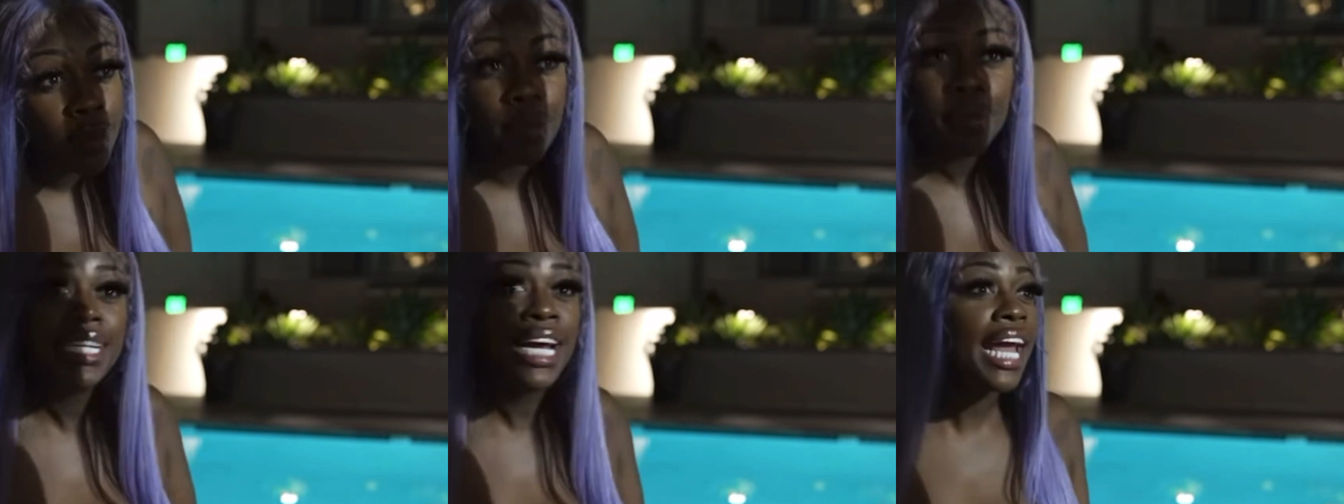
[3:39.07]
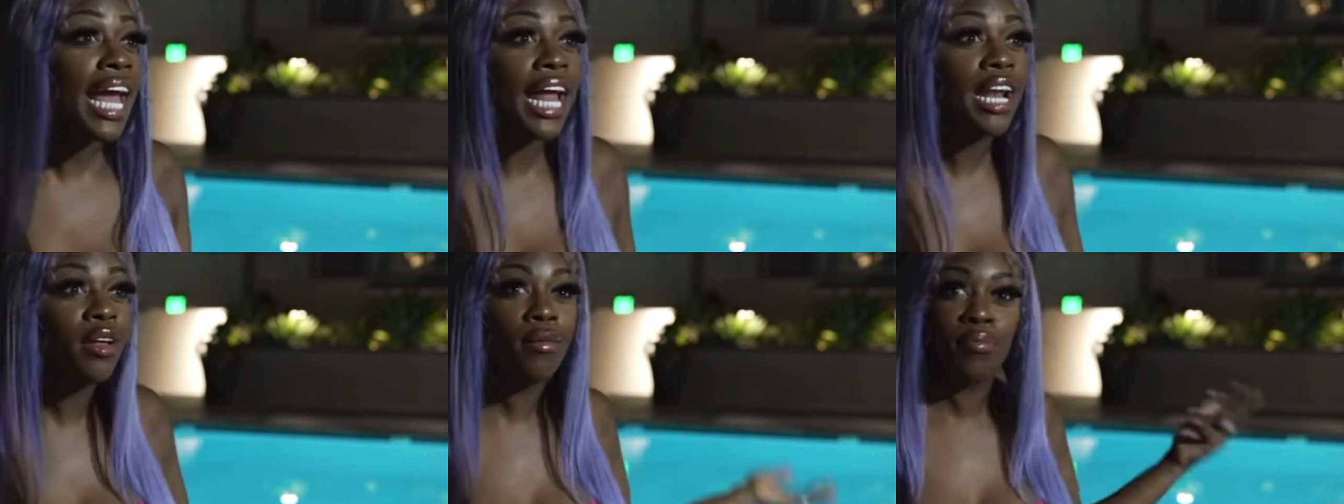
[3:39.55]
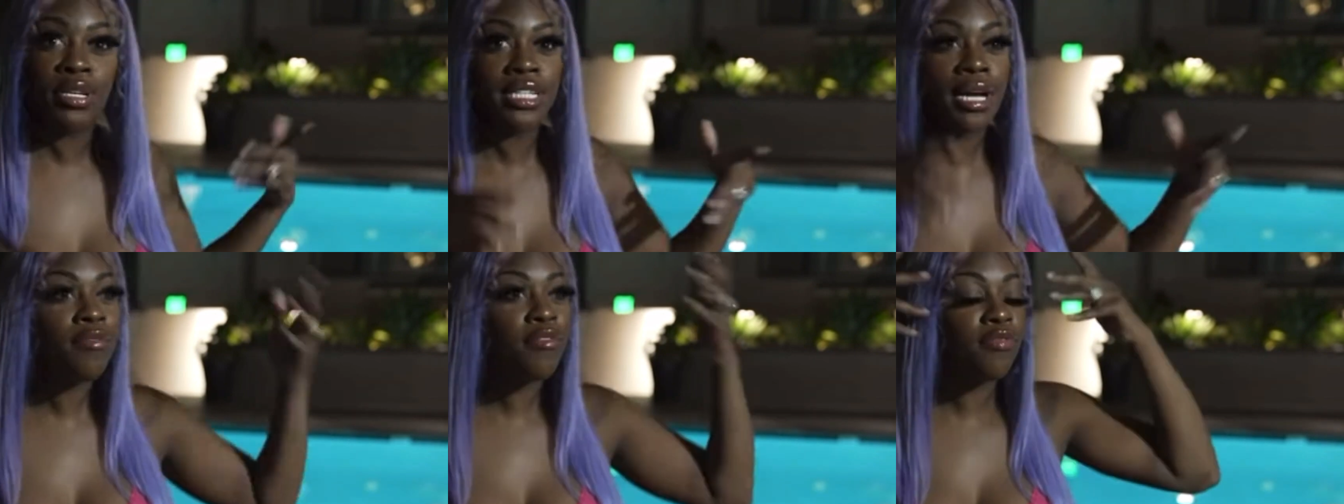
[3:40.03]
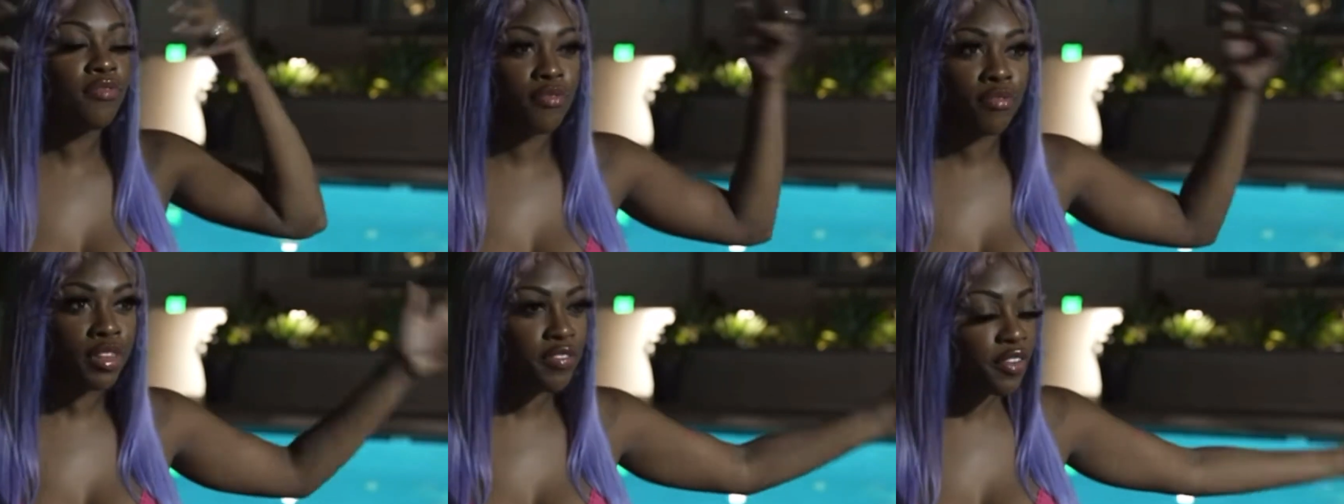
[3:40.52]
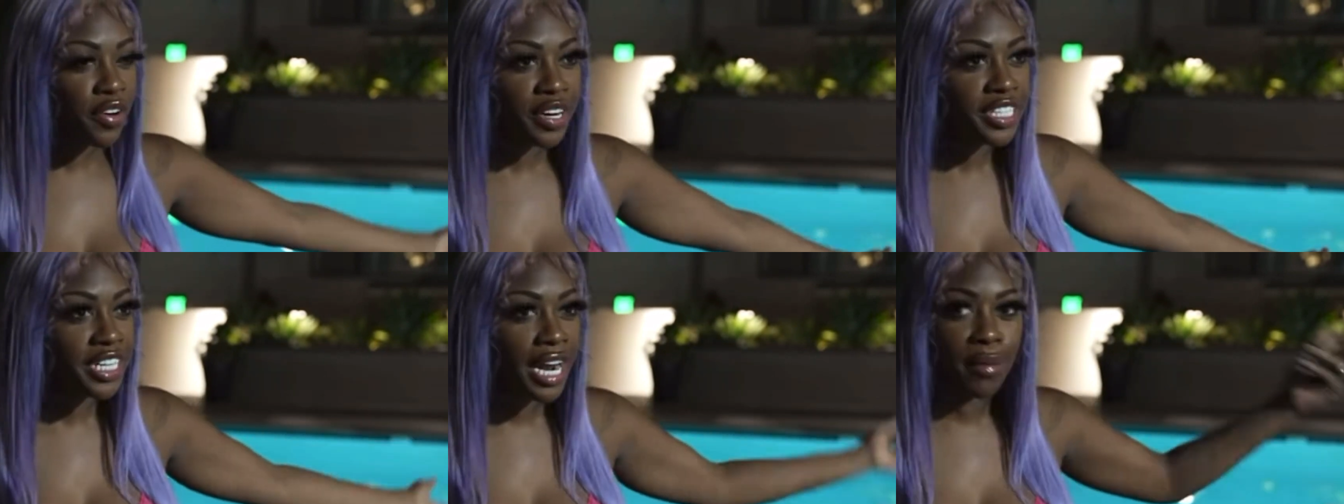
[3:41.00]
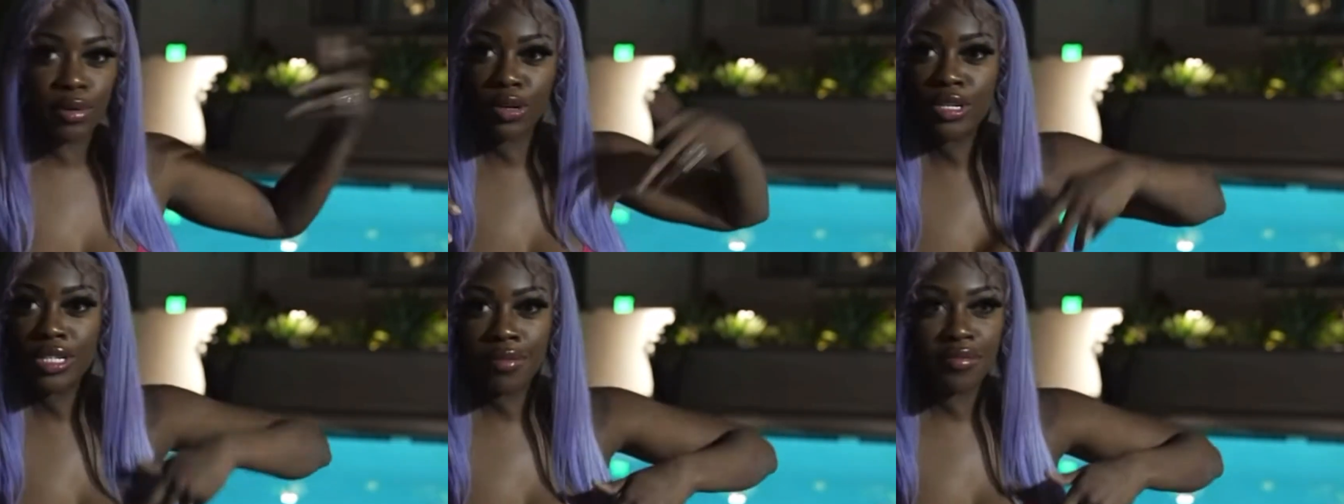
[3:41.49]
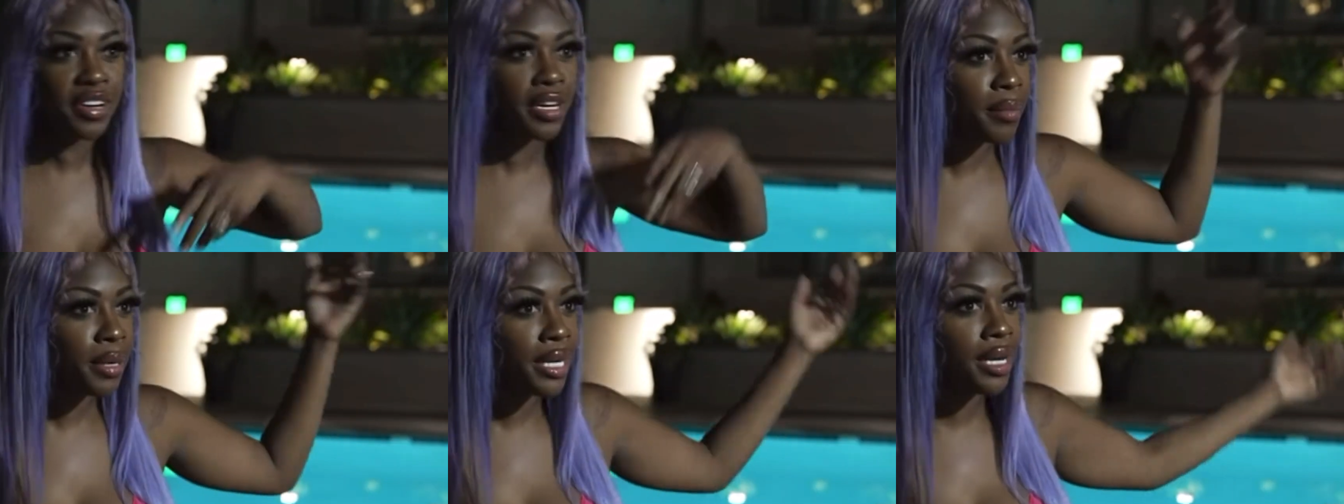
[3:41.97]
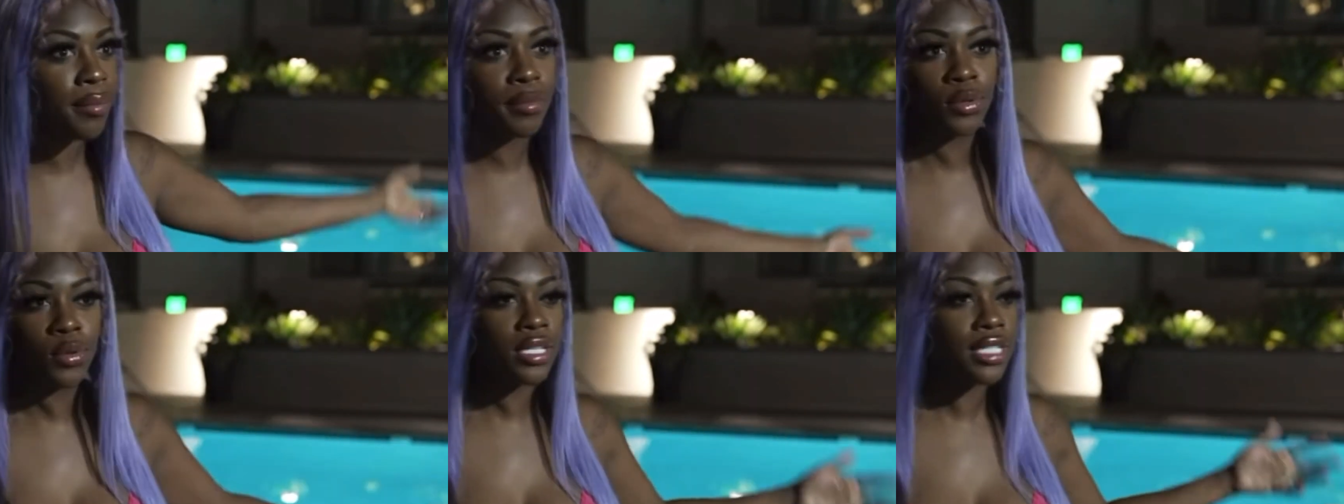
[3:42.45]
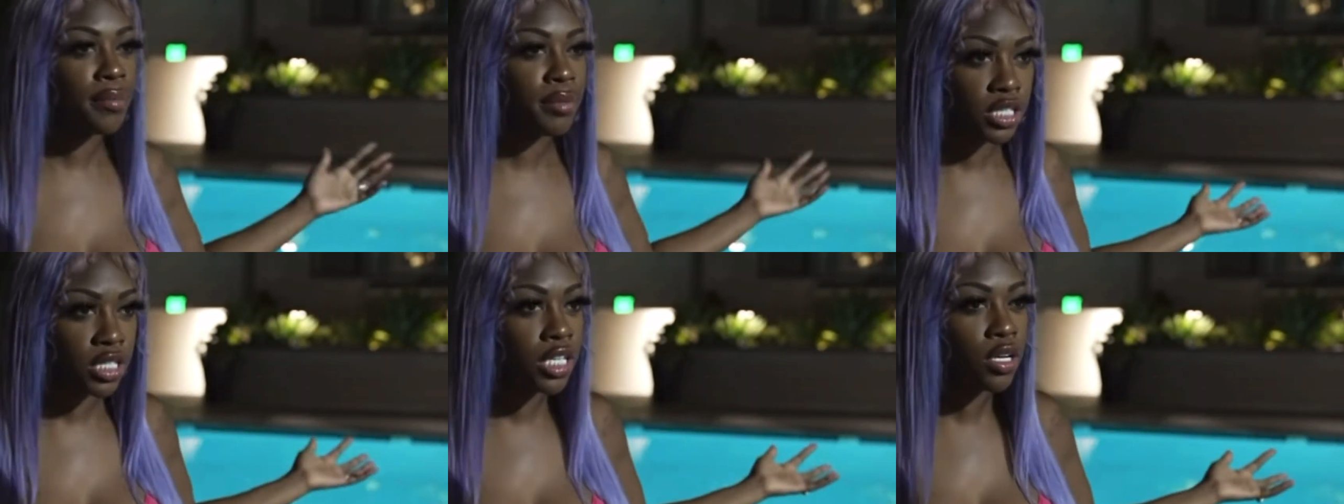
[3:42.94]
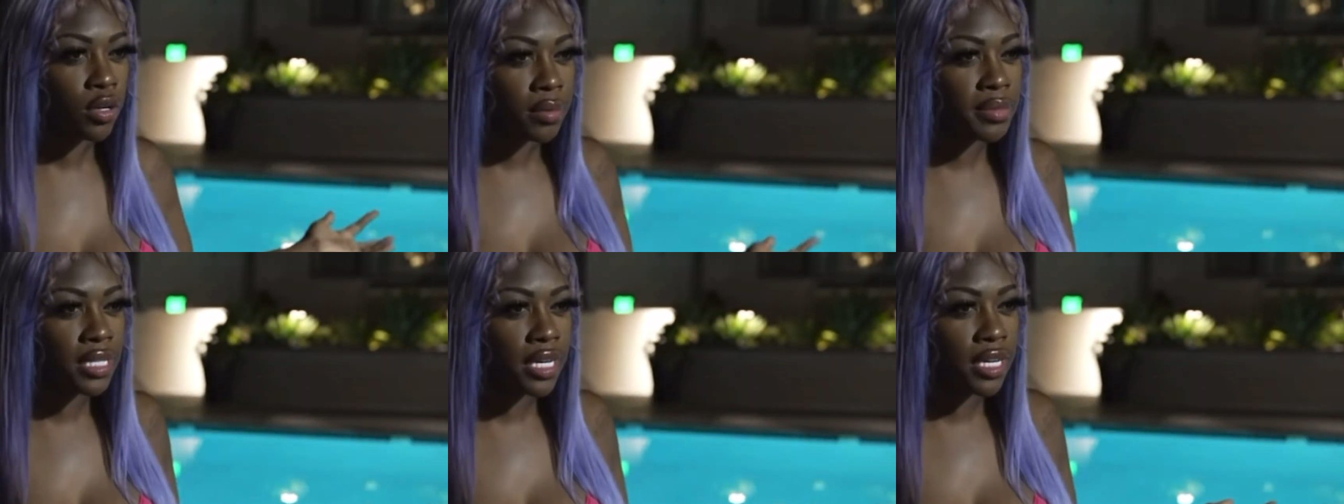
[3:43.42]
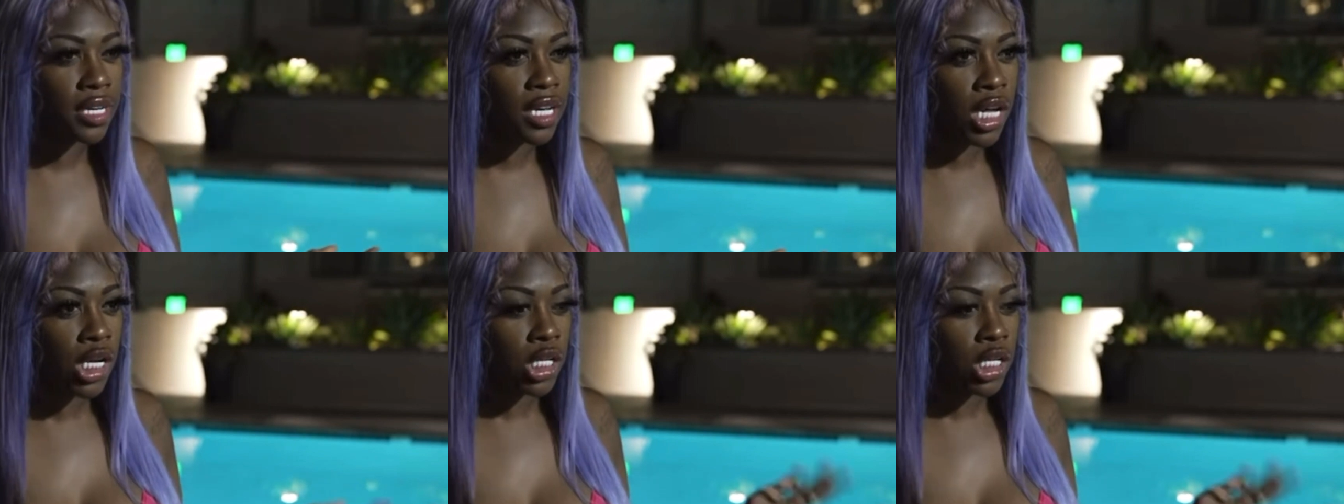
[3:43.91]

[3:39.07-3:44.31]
But bitch, I ain't had that. Bitch, I'm figuring shit out, learning shit, I'm fucking money up, I'm doing all type of shit. You get what I'm saying?